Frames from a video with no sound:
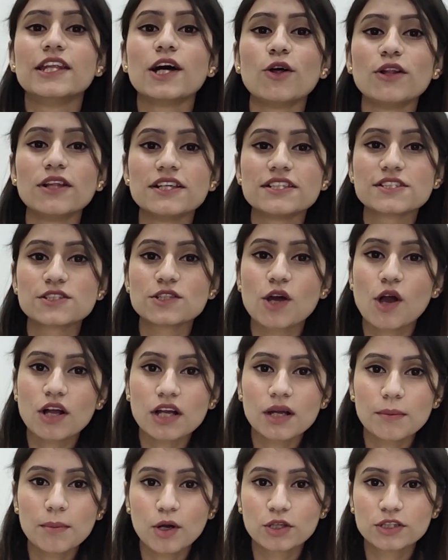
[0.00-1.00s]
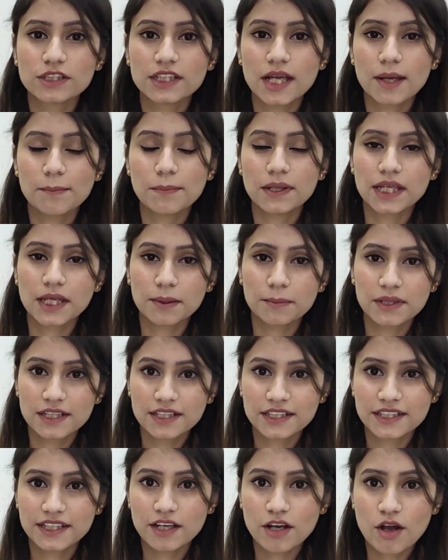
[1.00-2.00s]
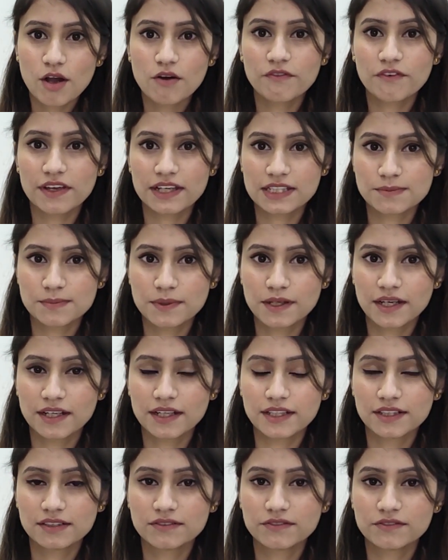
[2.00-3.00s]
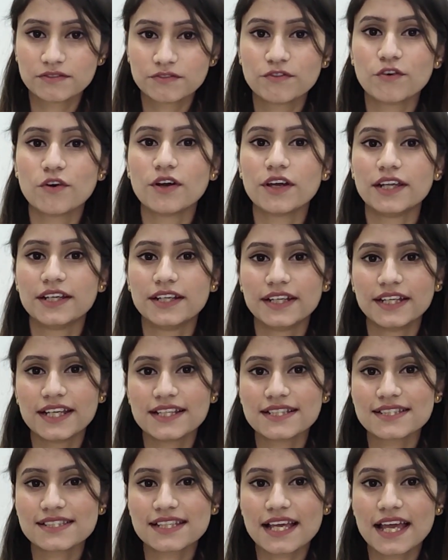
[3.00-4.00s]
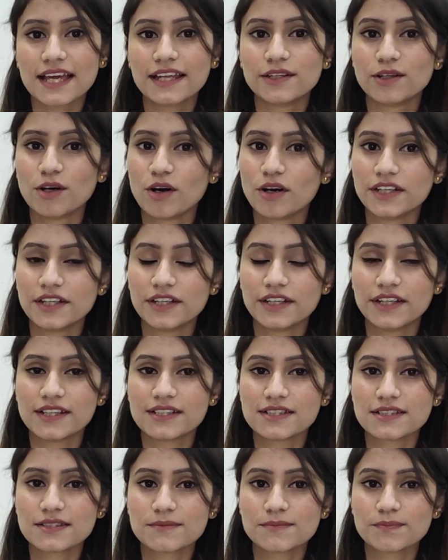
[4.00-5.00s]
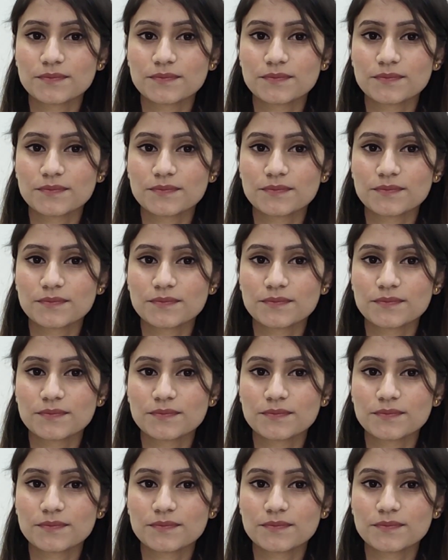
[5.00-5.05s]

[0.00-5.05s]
Now let's talk about the applicability of XBRL for Indians and non-Indians.